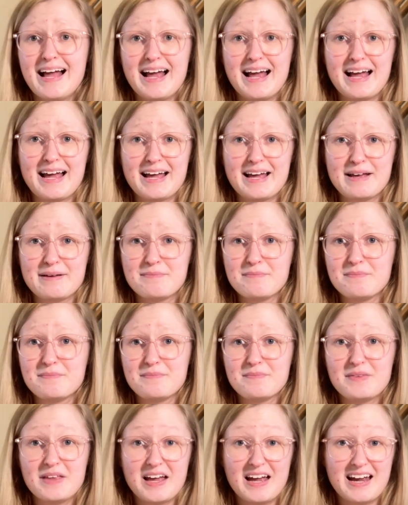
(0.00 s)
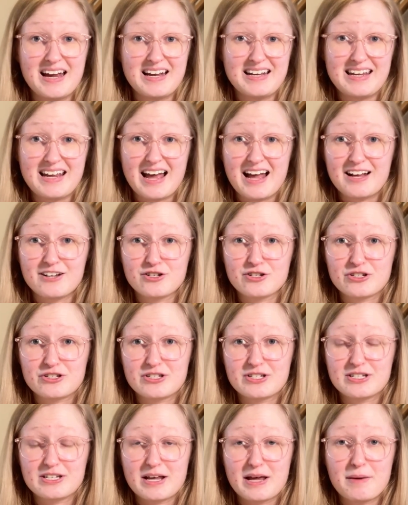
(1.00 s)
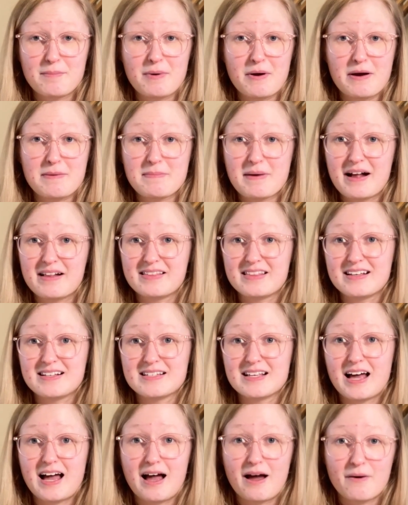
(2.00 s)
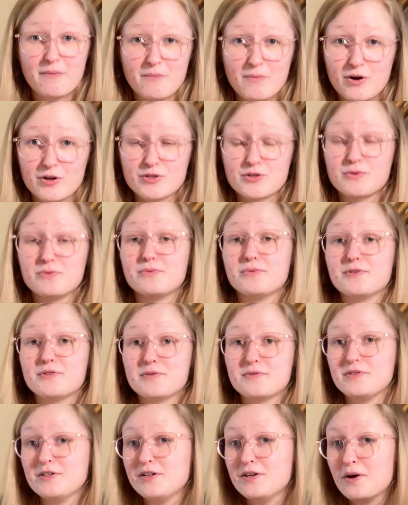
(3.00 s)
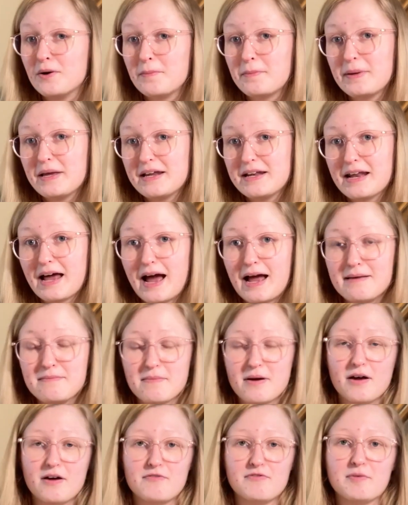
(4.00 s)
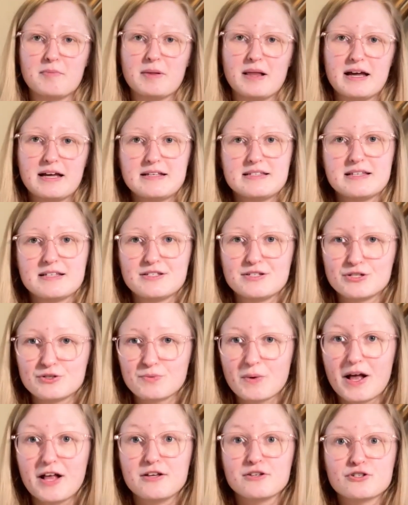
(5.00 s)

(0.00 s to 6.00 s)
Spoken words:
And yeah, just bear in mind things that hand wash would, you know, be a nightmare for places as well.